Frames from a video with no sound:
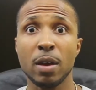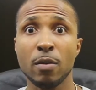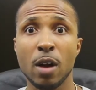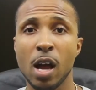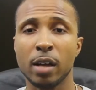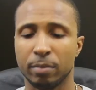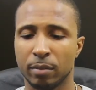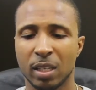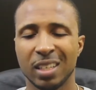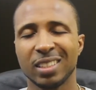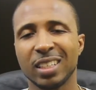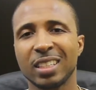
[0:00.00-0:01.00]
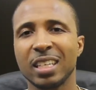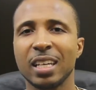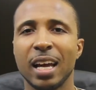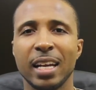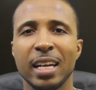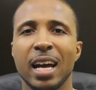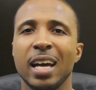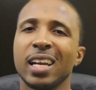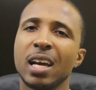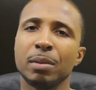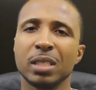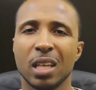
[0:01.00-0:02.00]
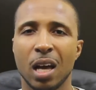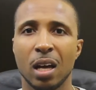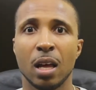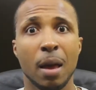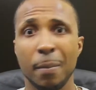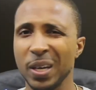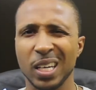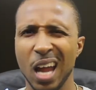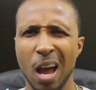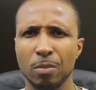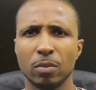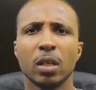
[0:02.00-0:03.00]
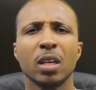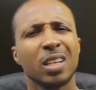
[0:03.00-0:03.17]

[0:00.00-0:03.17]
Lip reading: BeebeeRun, $16.99, Amazon. Pick it up.